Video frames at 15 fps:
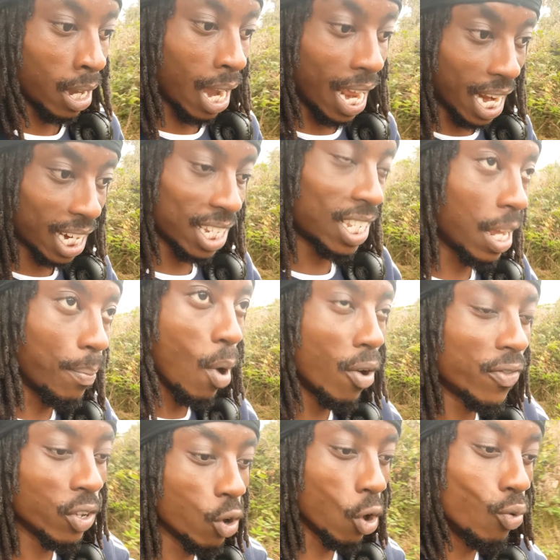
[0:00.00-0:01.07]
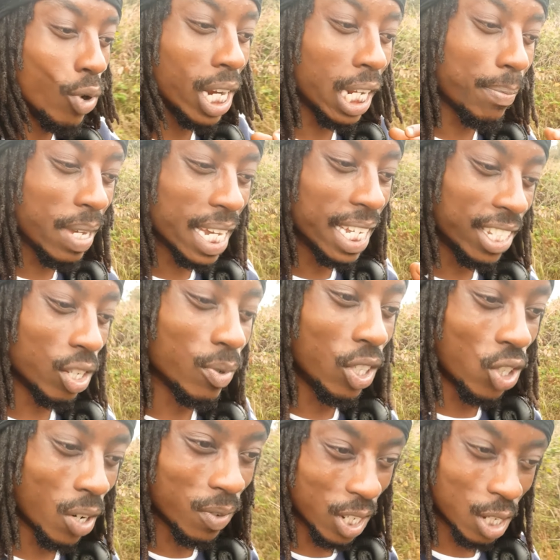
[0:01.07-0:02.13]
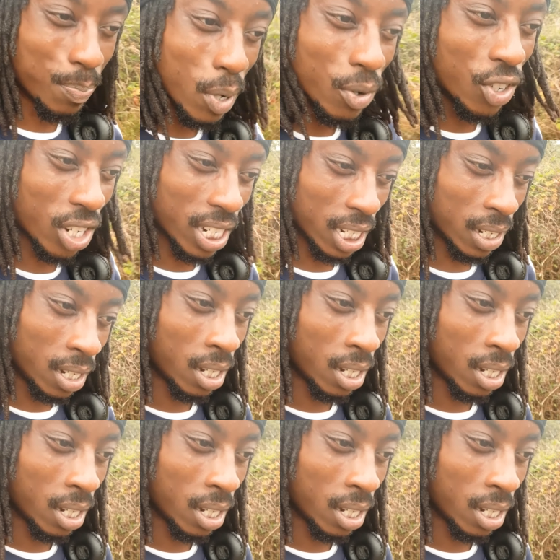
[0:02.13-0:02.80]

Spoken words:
And like I say, both of you got to really be into each other spiritually.